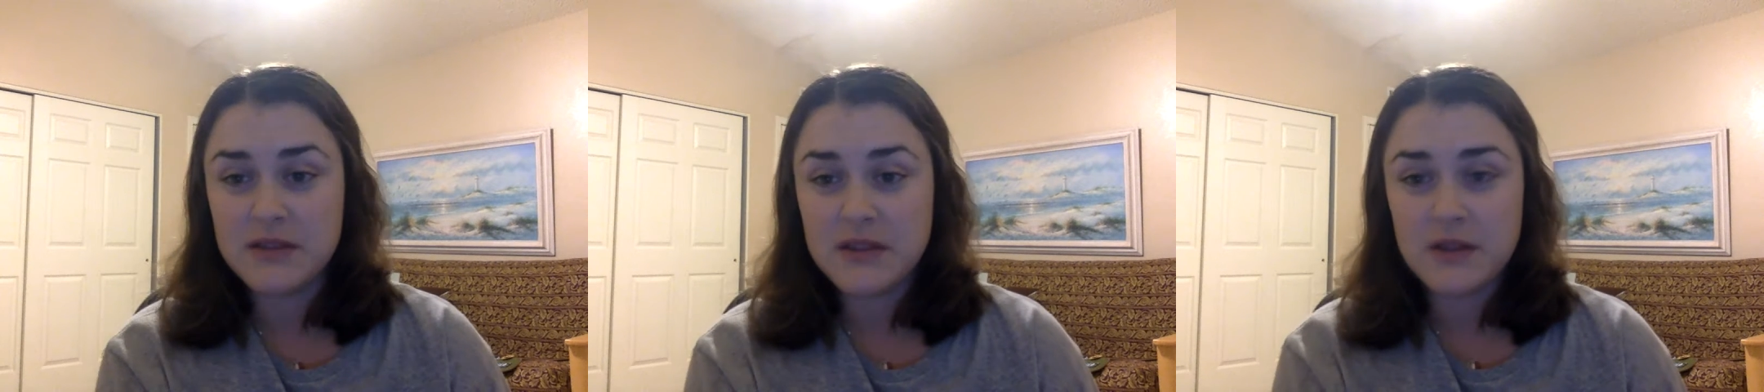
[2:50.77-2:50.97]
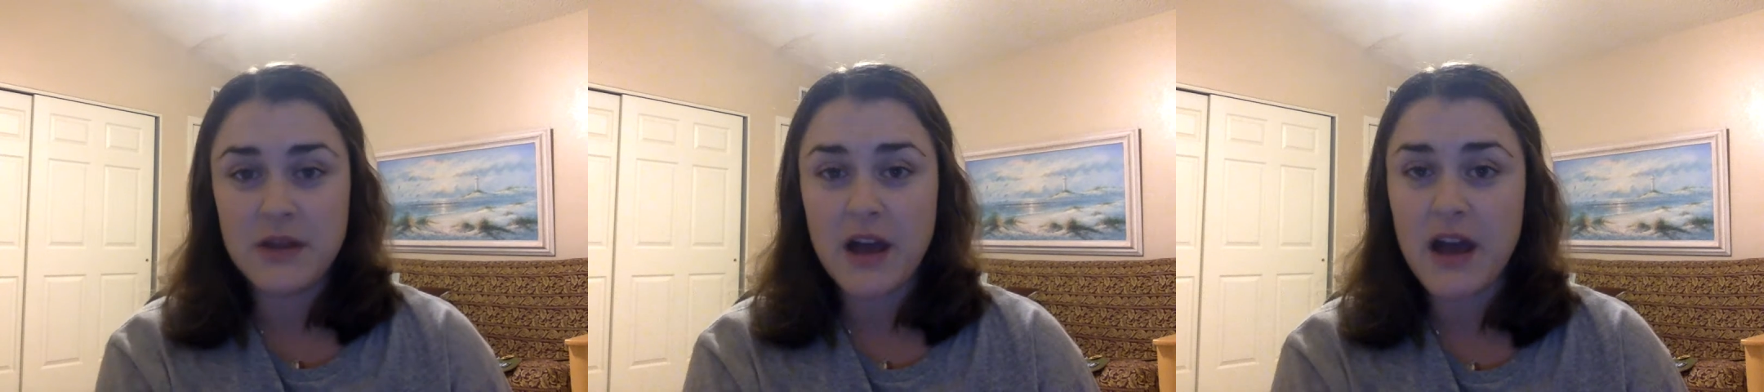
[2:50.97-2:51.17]

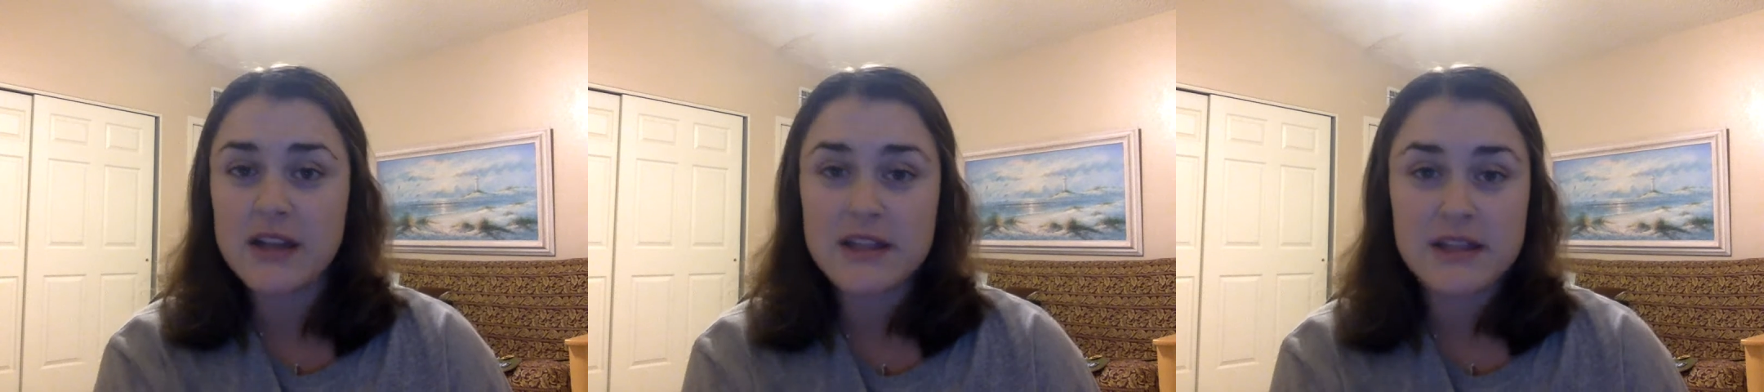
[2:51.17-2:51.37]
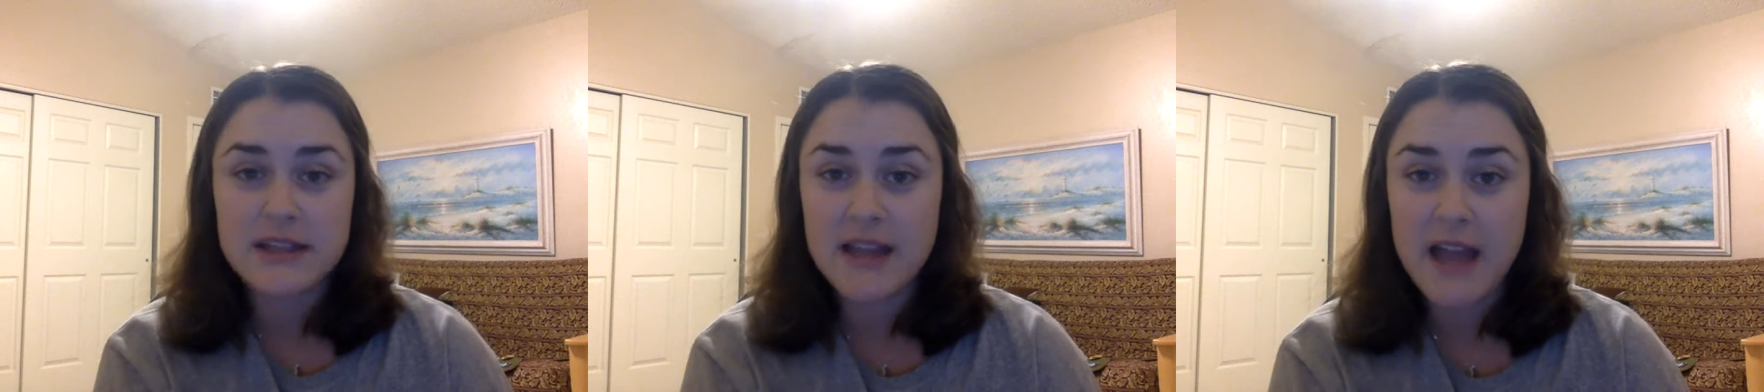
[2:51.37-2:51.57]

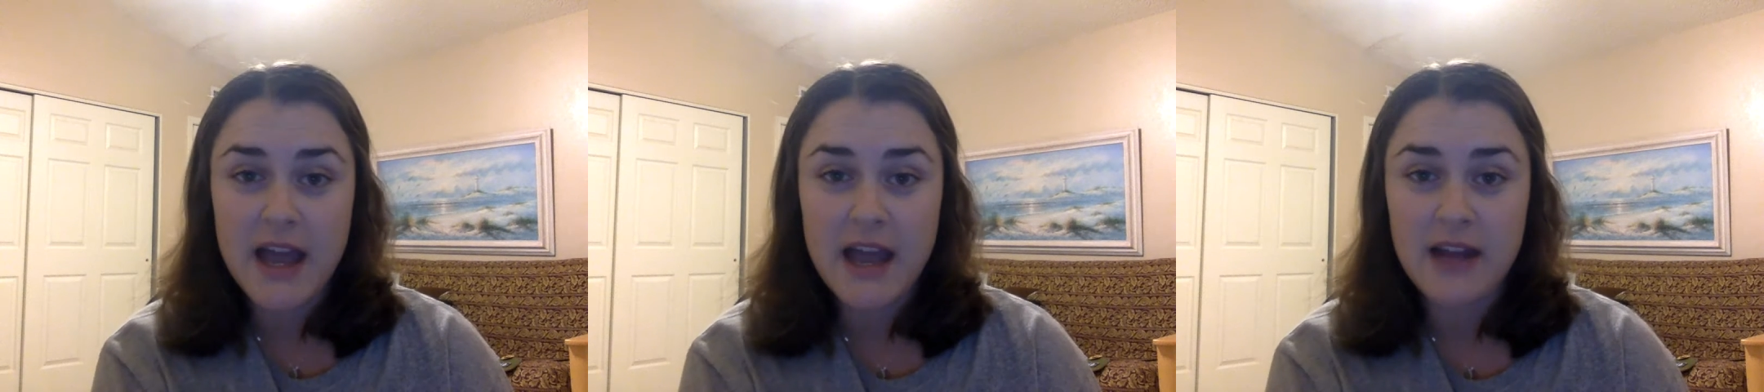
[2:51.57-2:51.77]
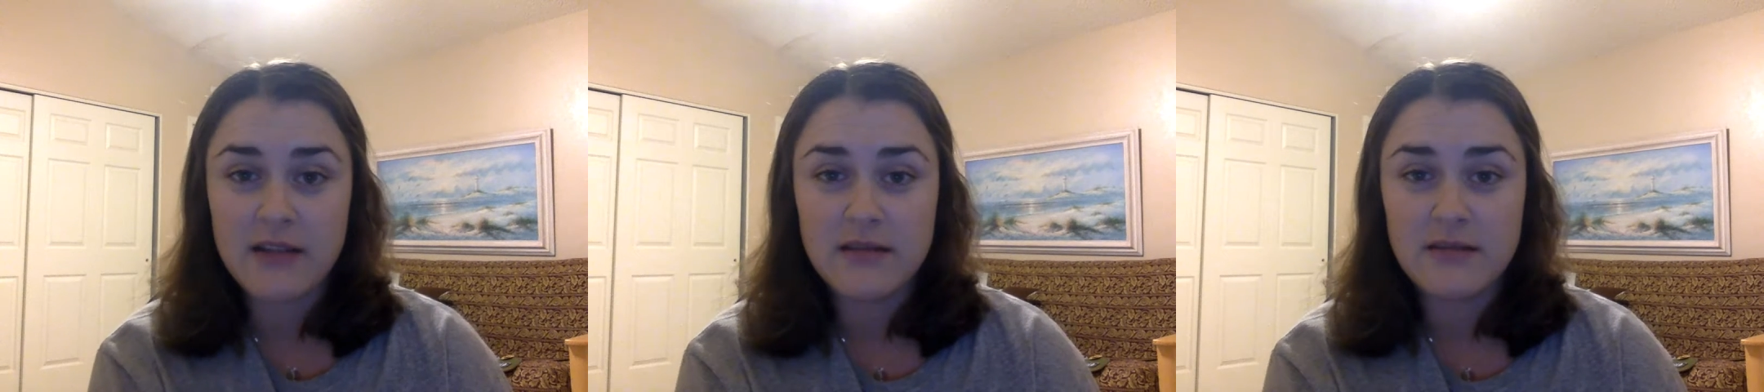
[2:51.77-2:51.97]

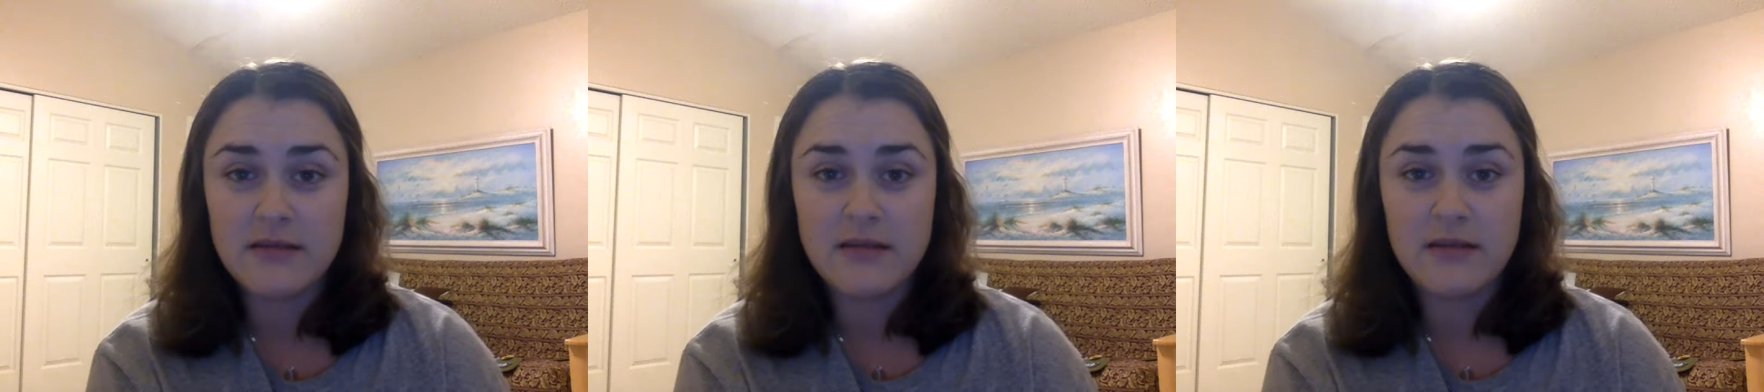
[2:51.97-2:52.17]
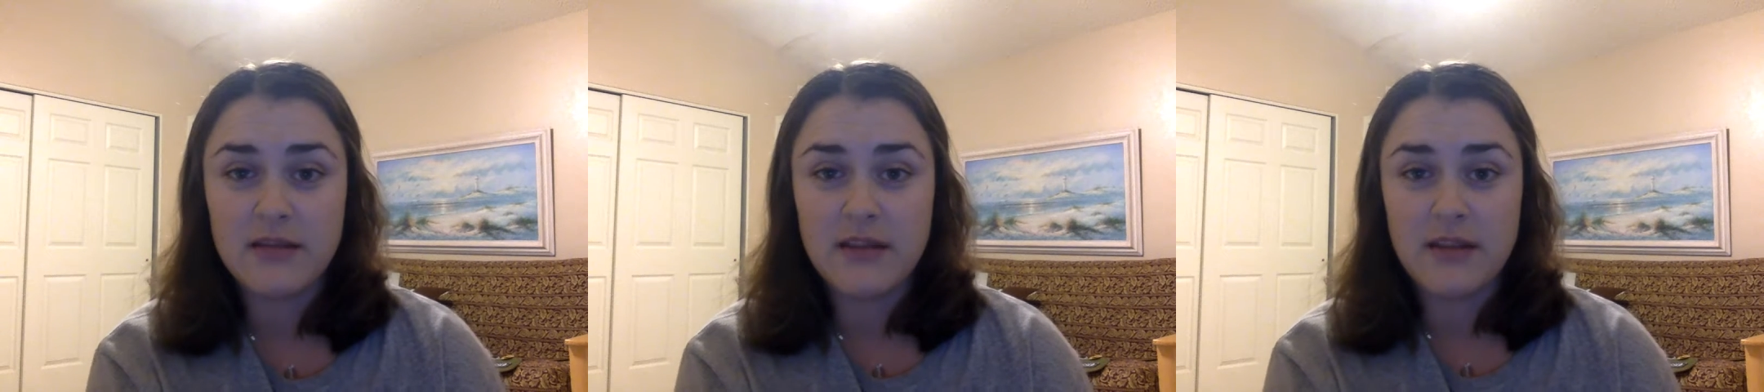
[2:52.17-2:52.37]
2010,
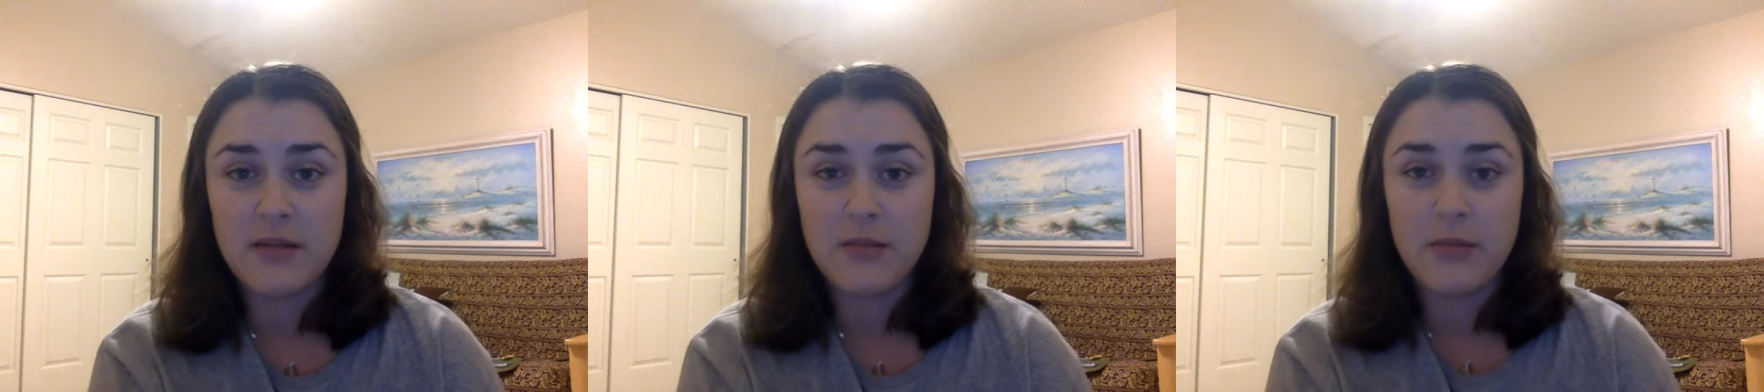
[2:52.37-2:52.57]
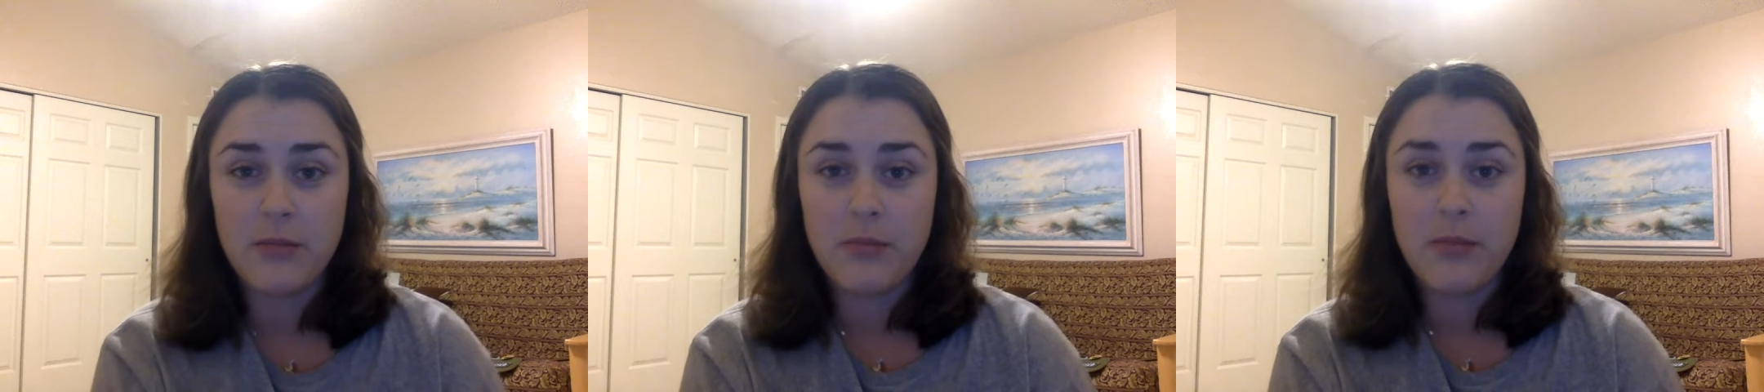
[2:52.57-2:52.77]

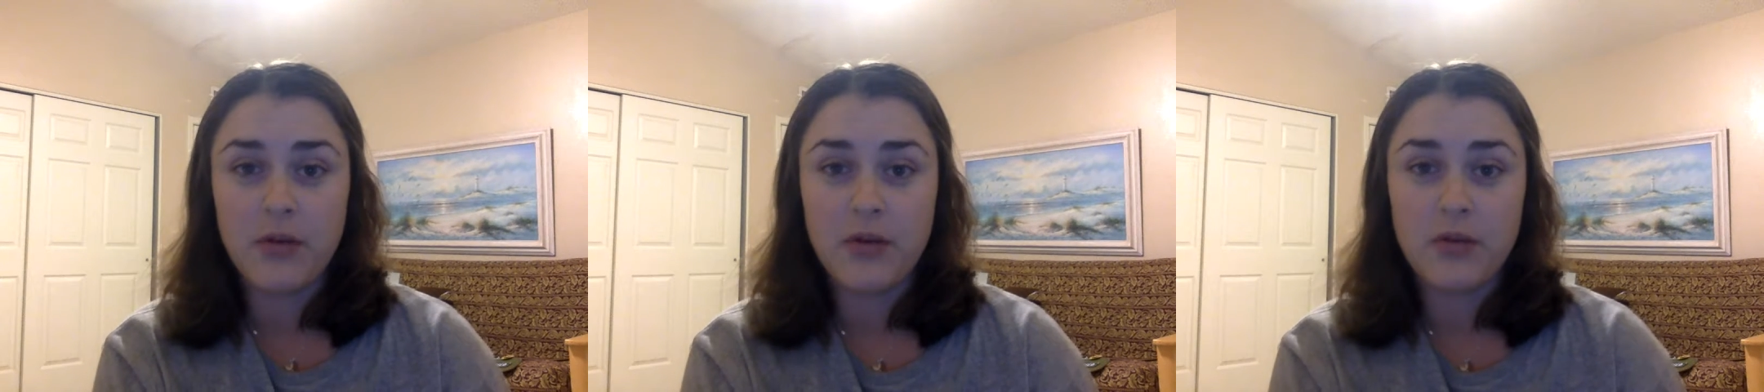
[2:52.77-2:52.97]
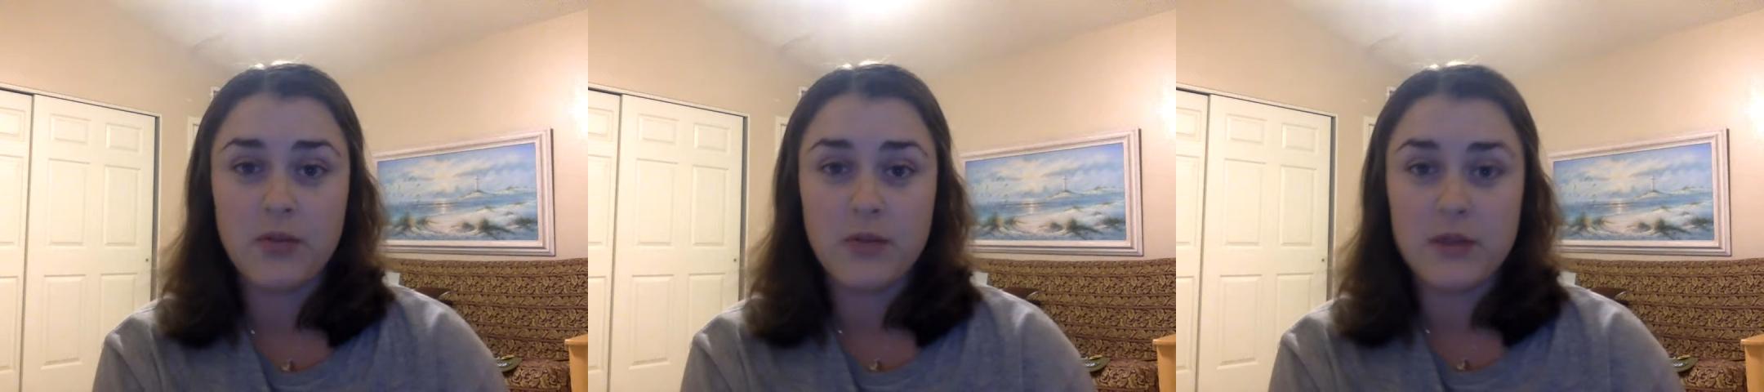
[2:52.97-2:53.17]
the
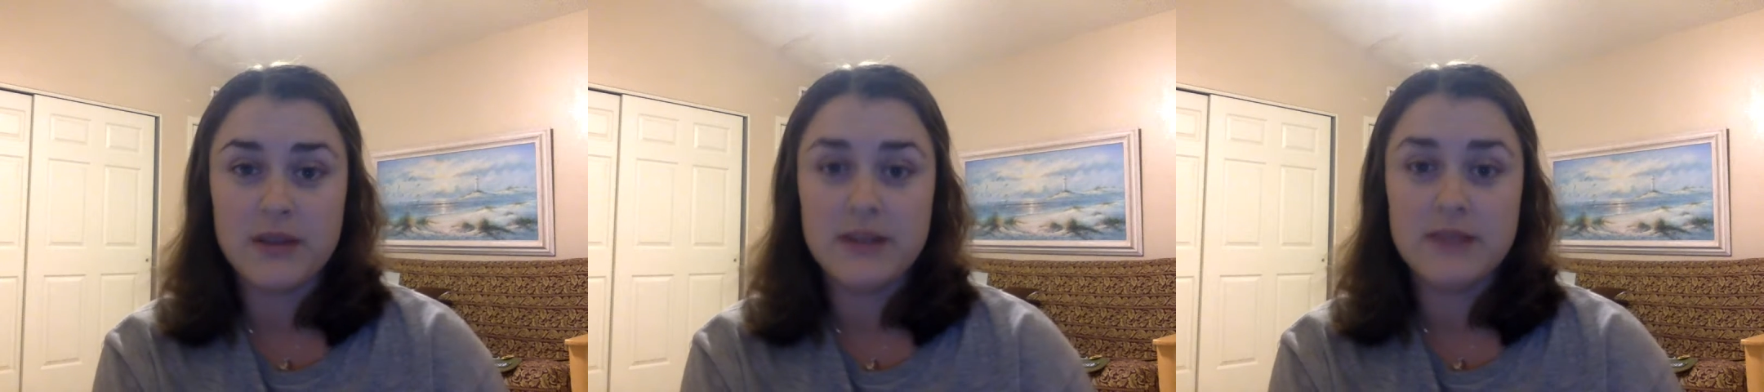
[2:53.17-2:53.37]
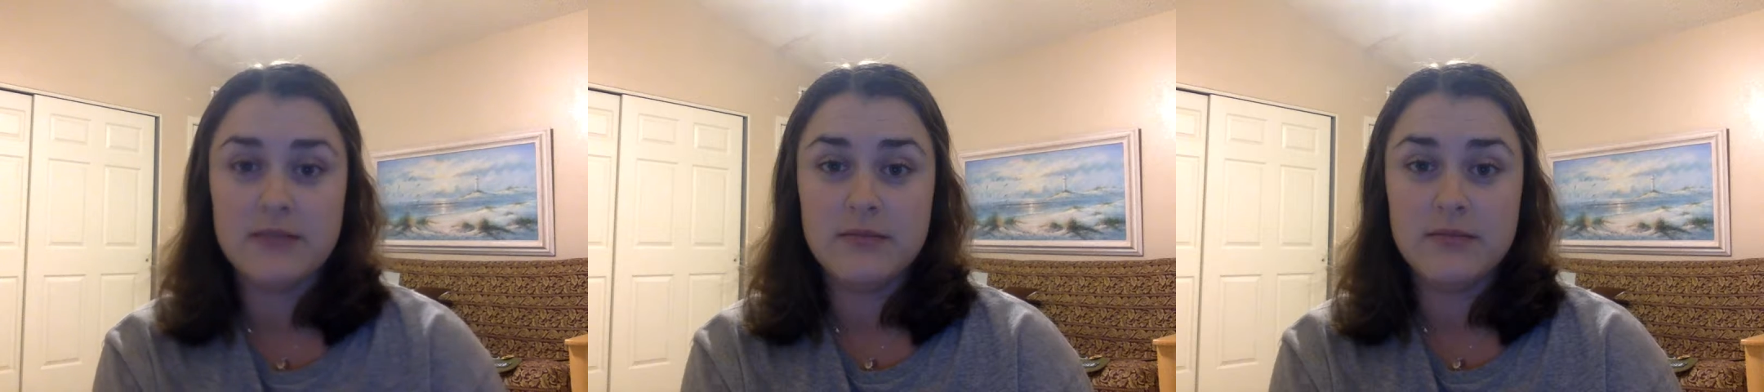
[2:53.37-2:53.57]
book was